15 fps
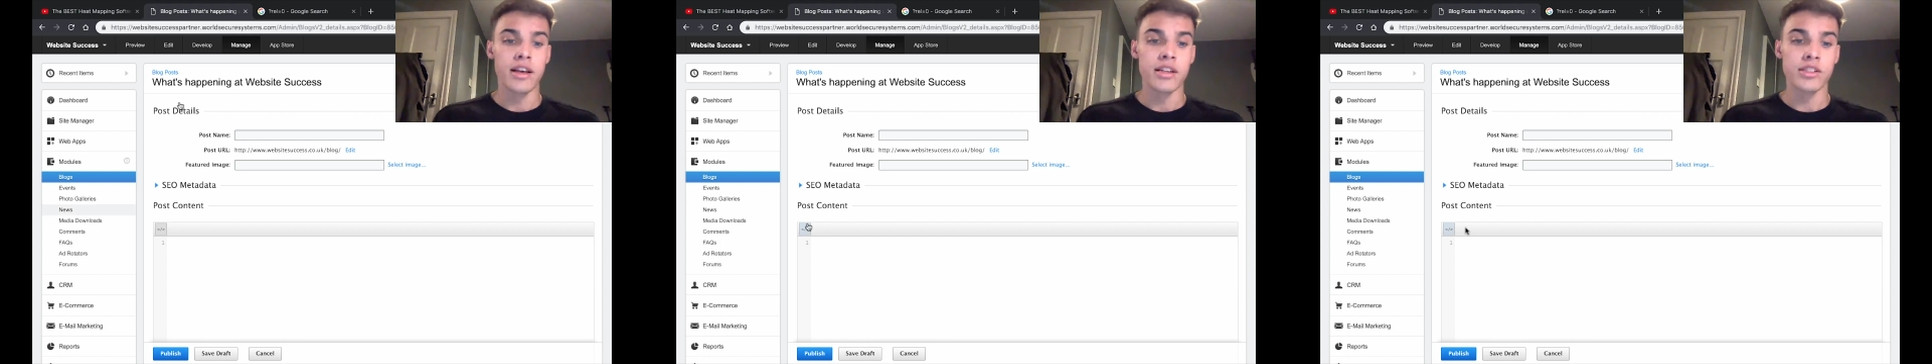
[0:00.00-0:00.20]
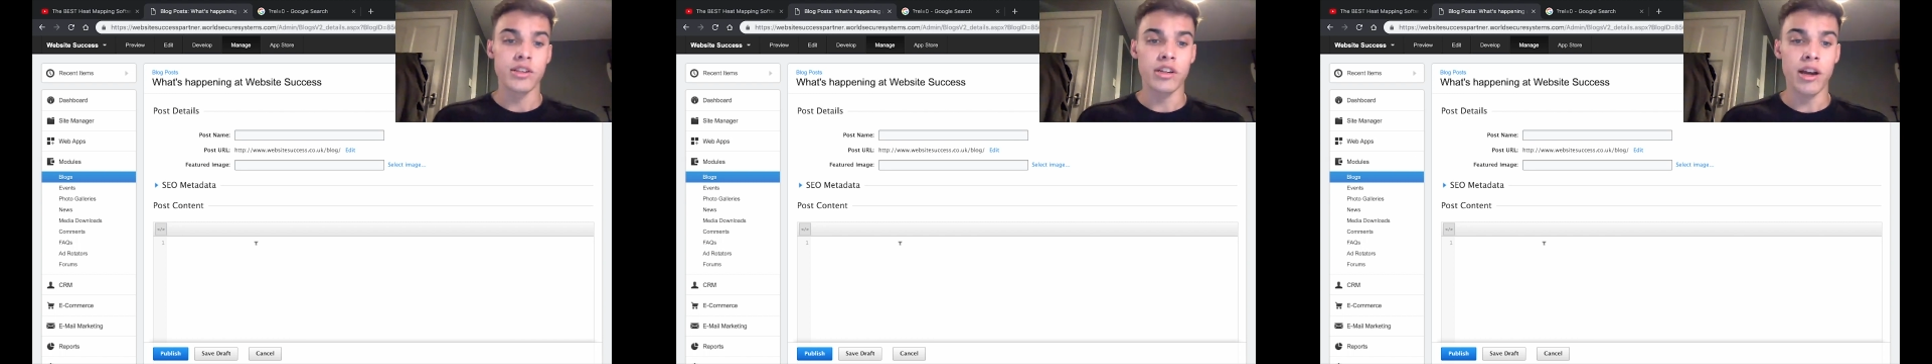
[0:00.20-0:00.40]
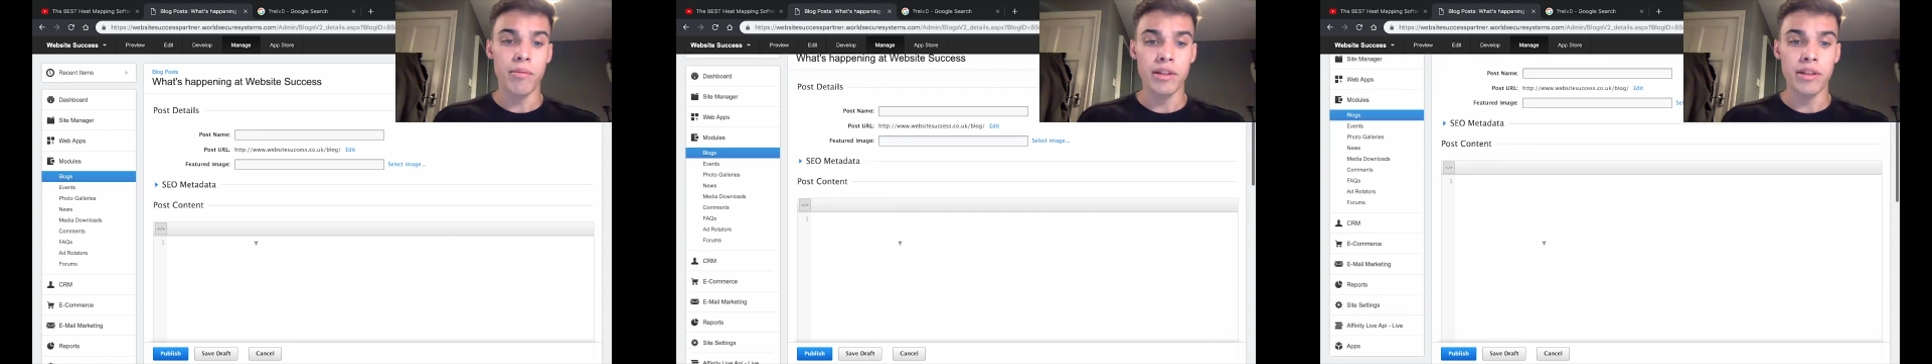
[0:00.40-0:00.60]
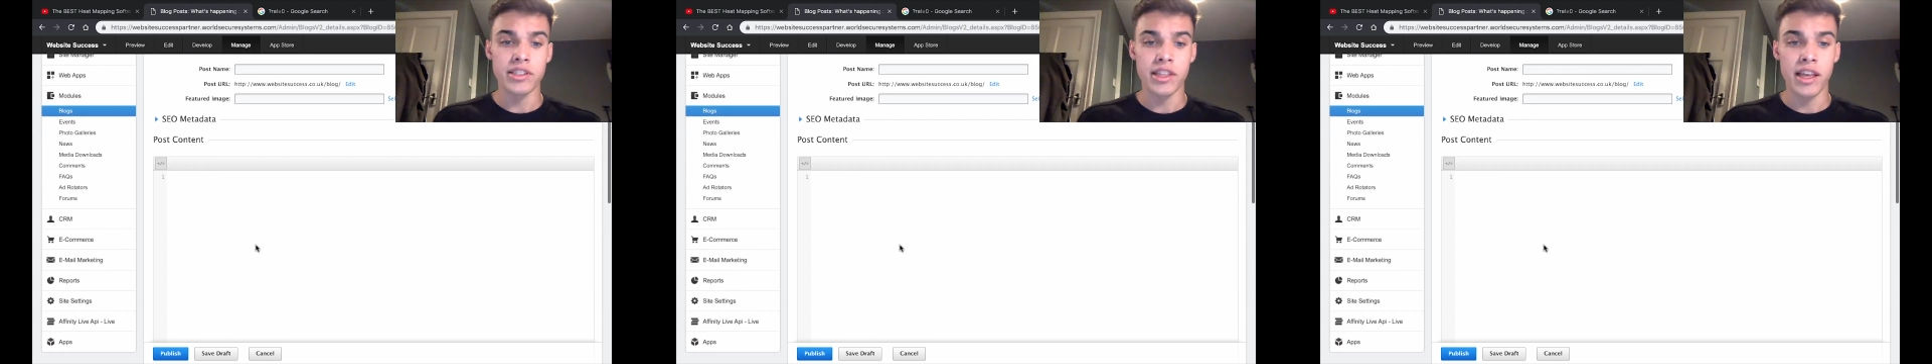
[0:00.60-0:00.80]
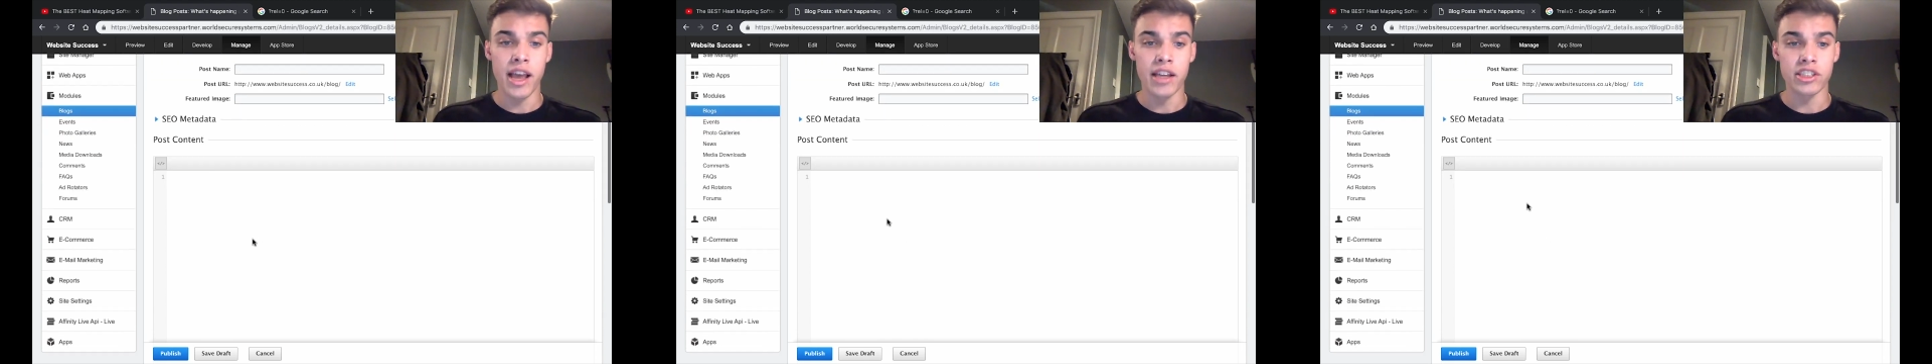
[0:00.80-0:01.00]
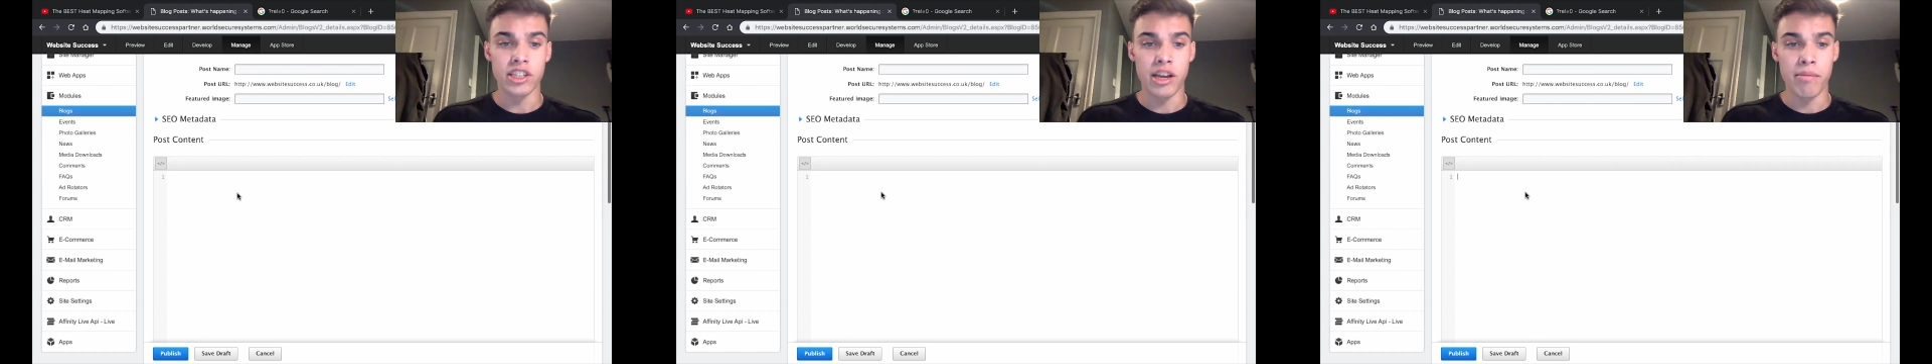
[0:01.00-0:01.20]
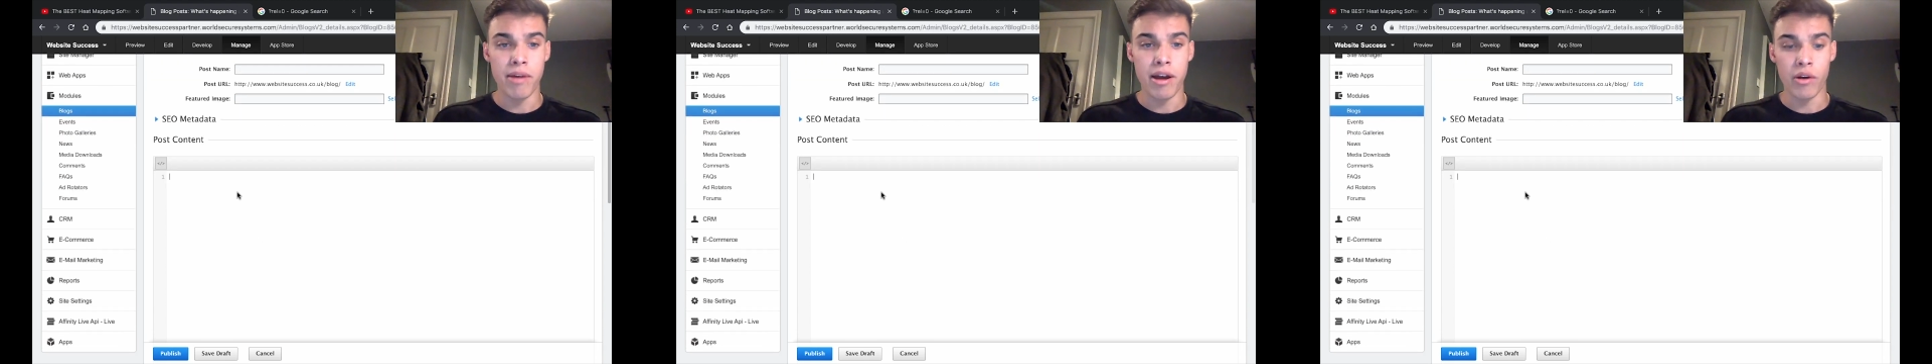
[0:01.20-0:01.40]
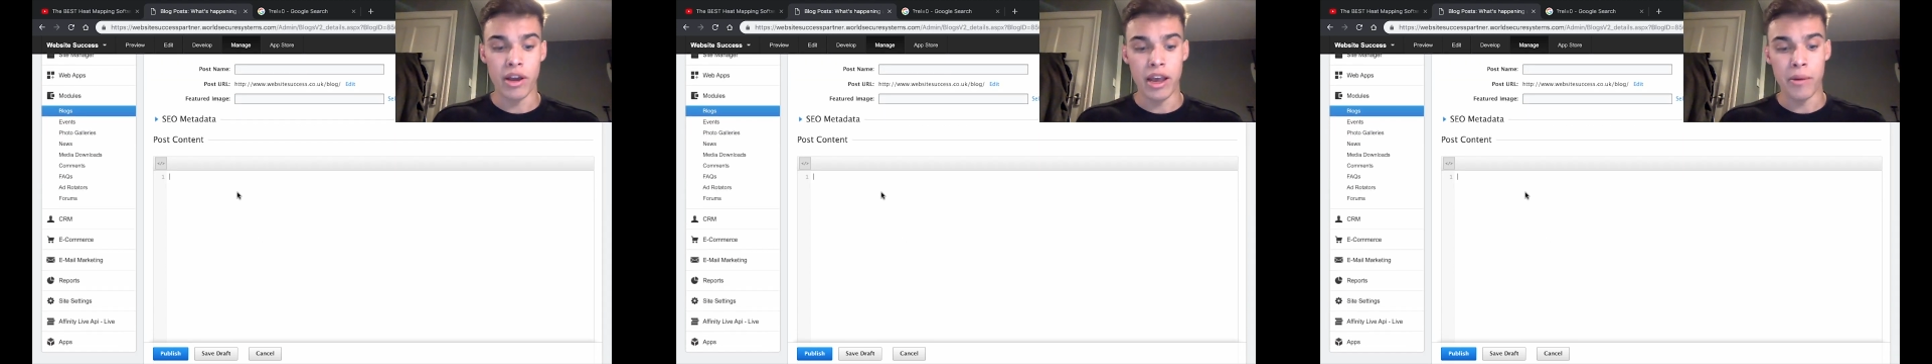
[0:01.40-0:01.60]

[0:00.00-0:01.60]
So coming into the HTML